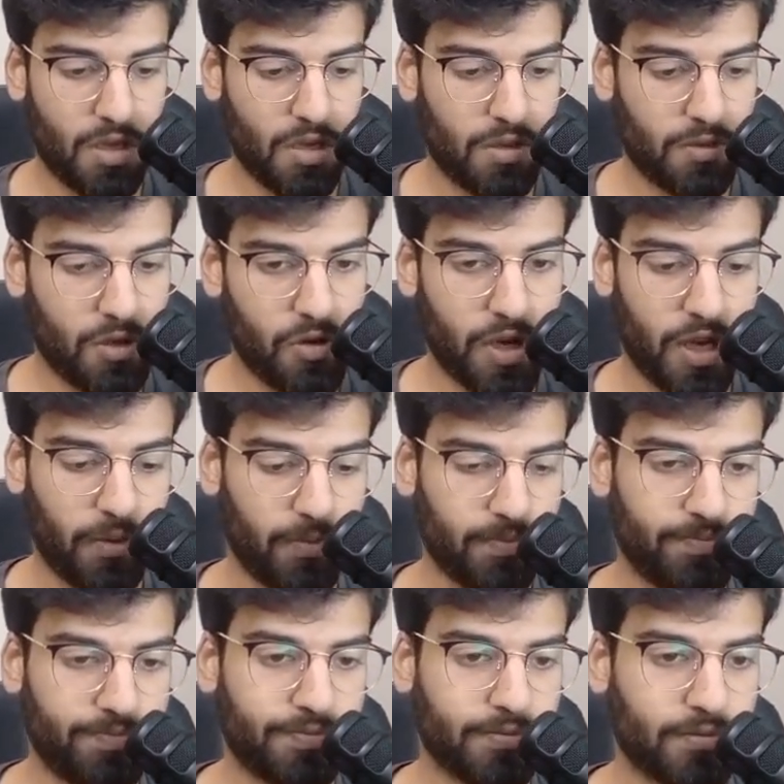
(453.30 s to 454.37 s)
Okay,
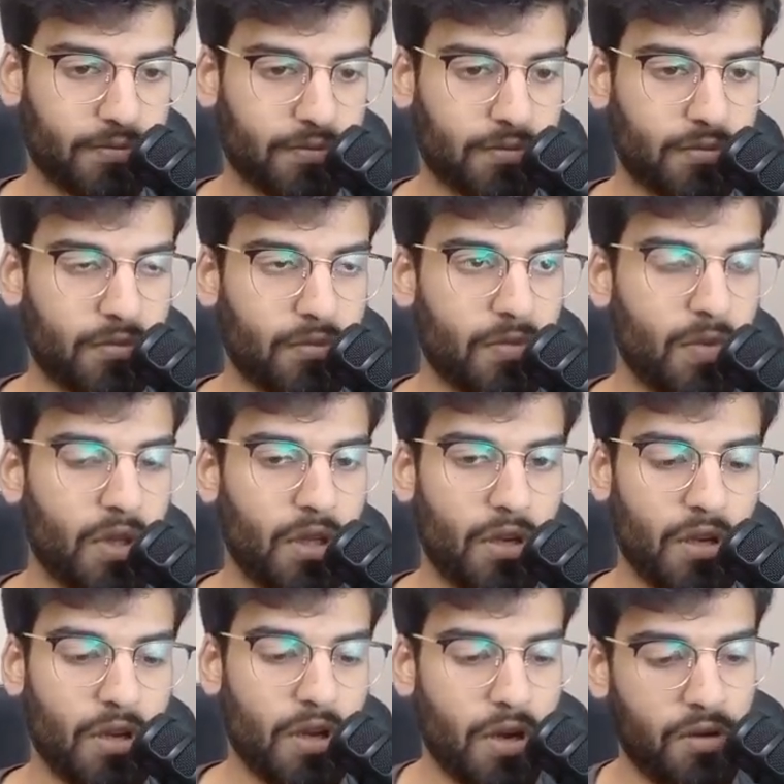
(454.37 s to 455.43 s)

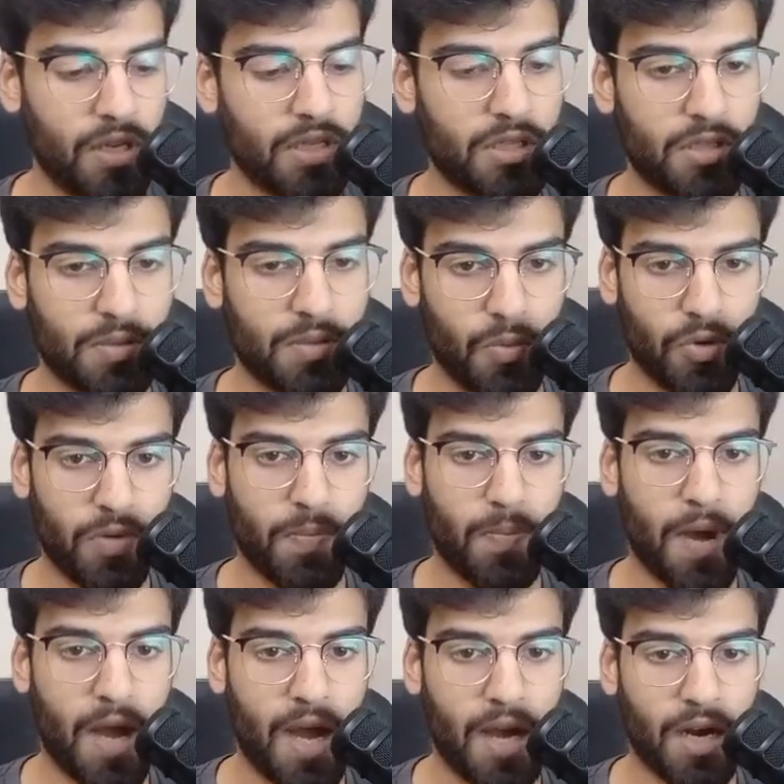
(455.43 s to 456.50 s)
now let's put
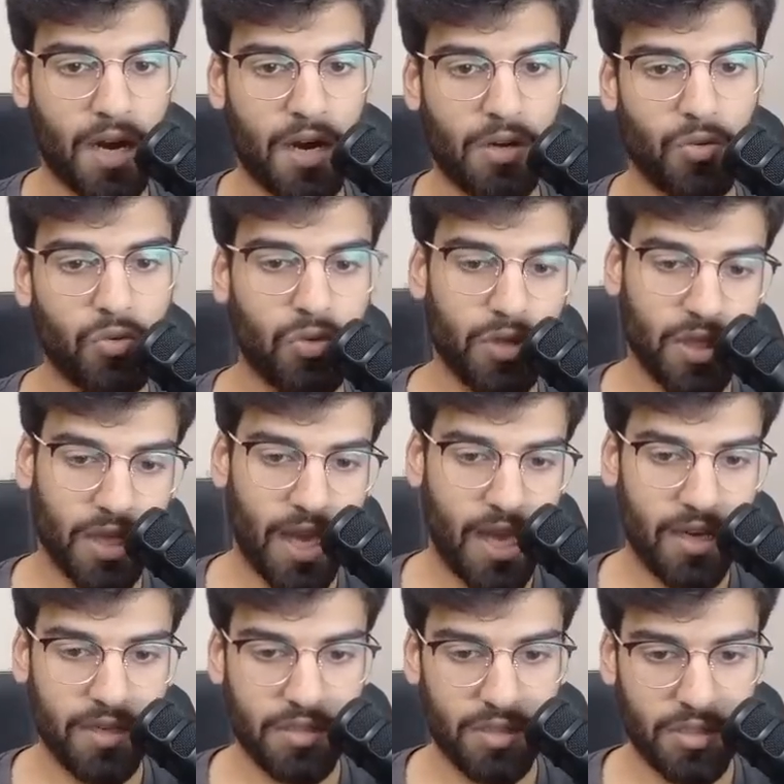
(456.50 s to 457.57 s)
back our Google
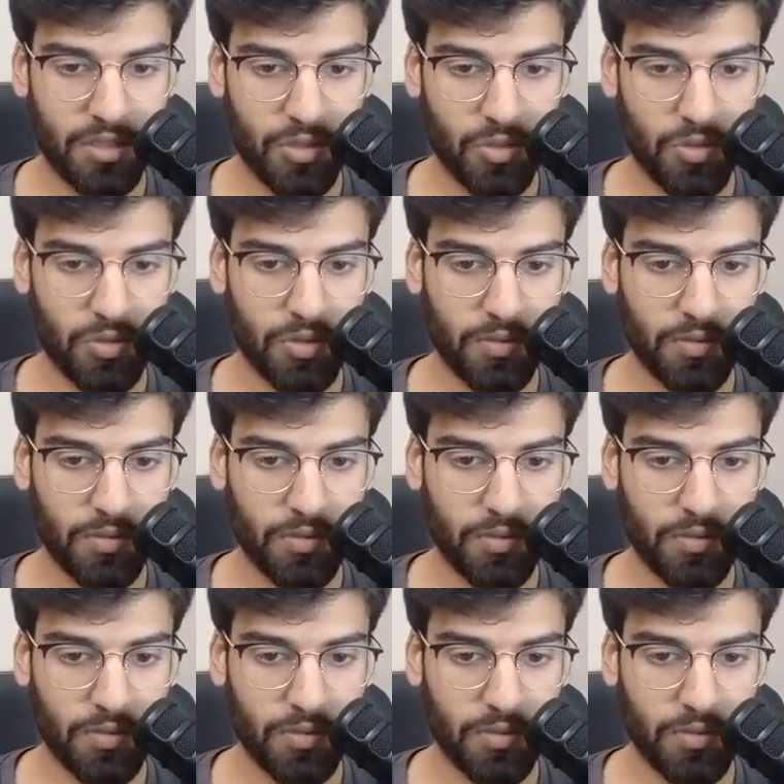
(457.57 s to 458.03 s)
Calendar node.